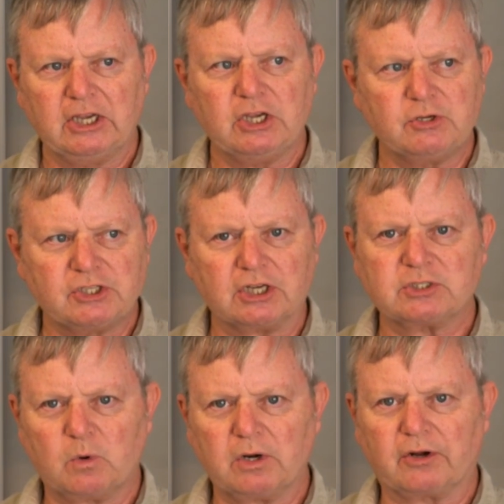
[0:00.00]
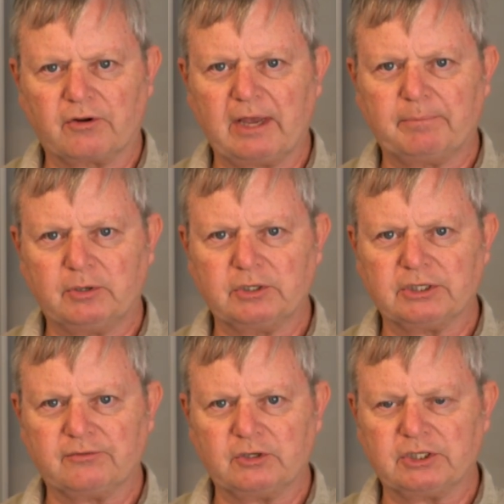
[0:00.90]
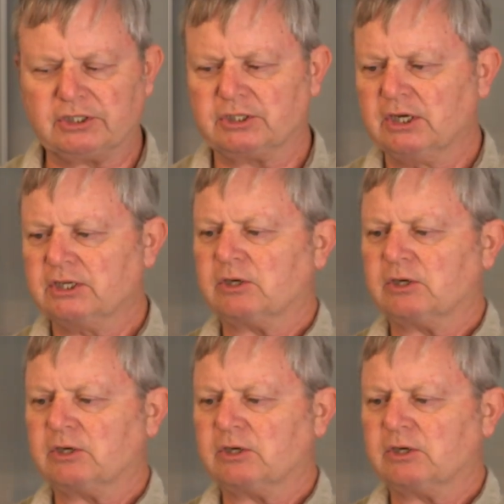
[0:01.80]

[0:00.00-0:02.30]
you just want to grab footage.